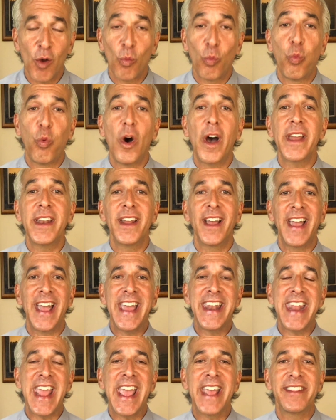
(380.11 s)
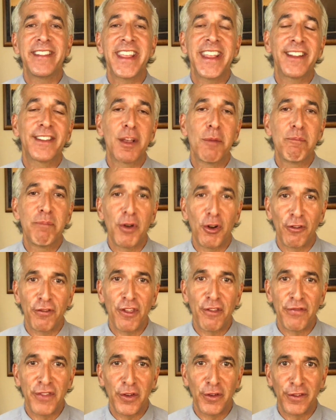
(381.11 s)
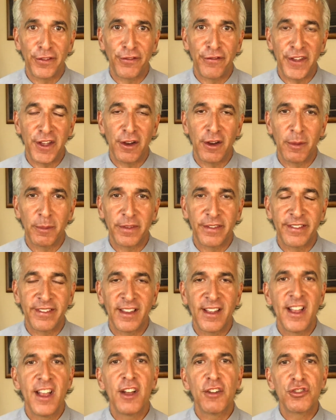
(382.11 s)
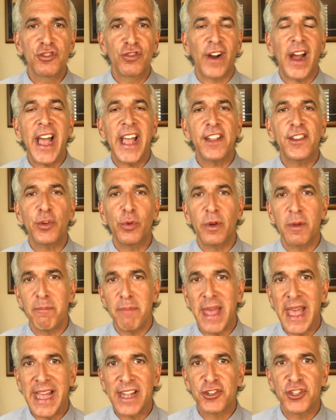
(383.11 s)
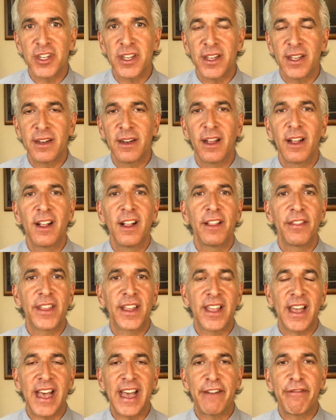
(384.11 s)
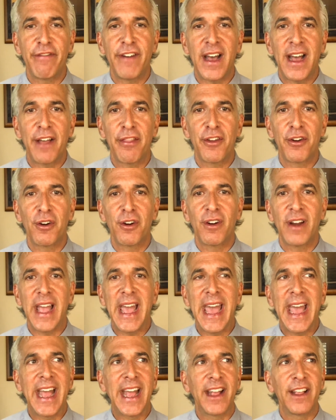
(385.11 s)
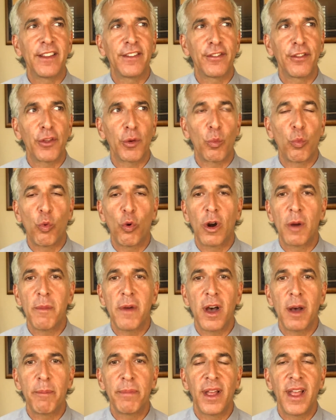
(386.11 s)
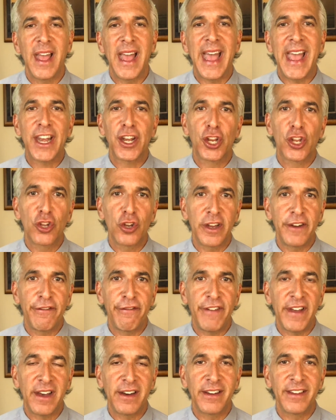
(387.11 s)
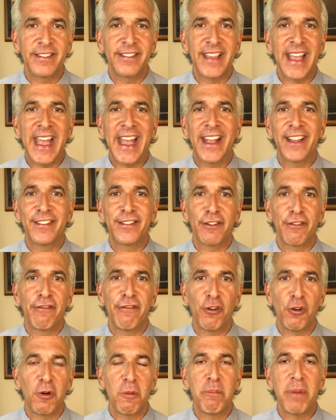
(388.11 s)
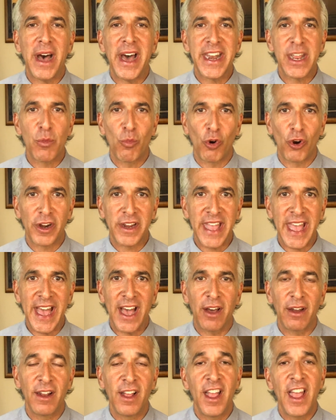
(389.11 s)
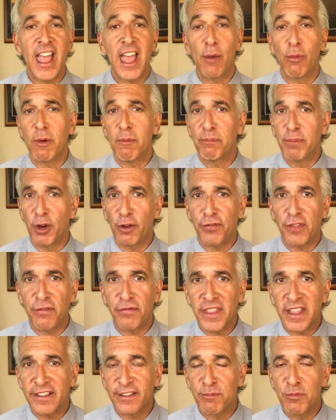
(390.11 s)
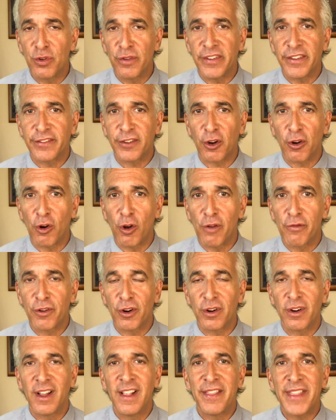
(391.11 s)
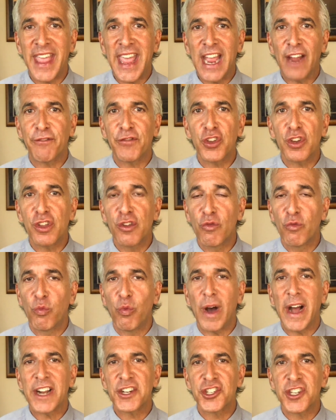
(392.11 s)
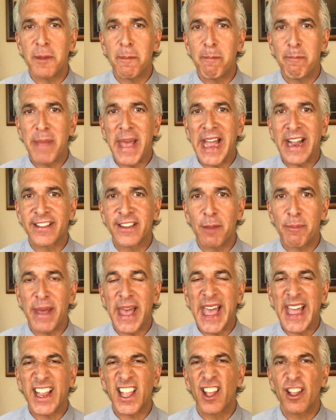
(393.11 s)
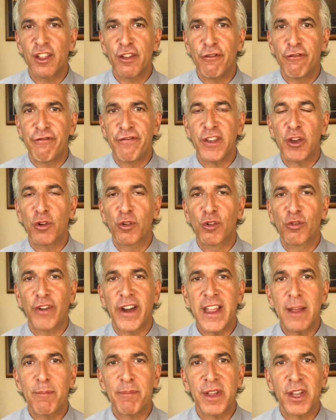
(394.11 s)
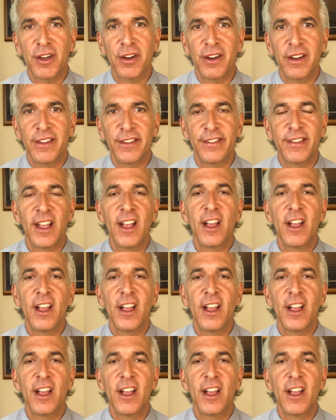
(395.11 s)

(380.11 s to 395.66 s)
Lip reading: What an ending to both of those films. Try to imagine The Godfather as the warm-up and Goodfellas as the full body workout. And when both of these movies are over, after you've watched them back to back, you feel great because